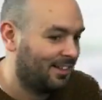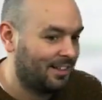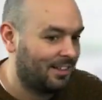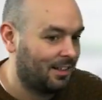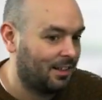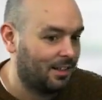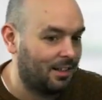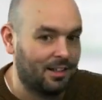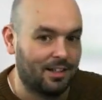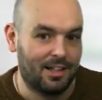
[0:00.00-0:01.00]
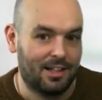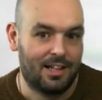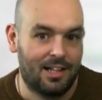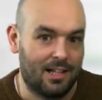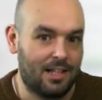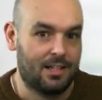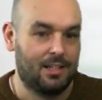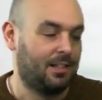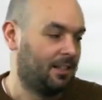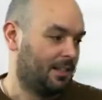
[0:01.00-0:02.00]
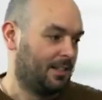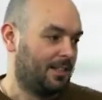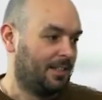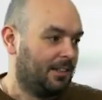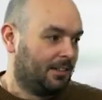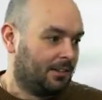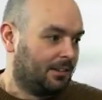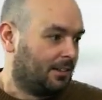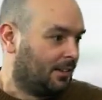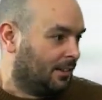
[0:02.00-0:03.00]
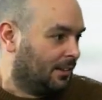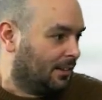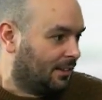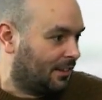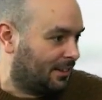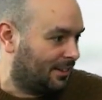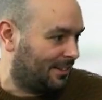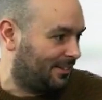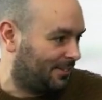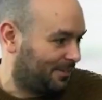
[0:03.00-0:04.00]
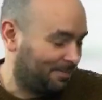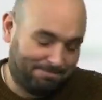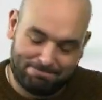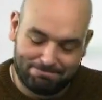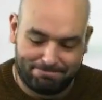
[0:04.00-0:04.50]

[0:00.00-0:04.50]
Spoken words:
The person shown says nothing.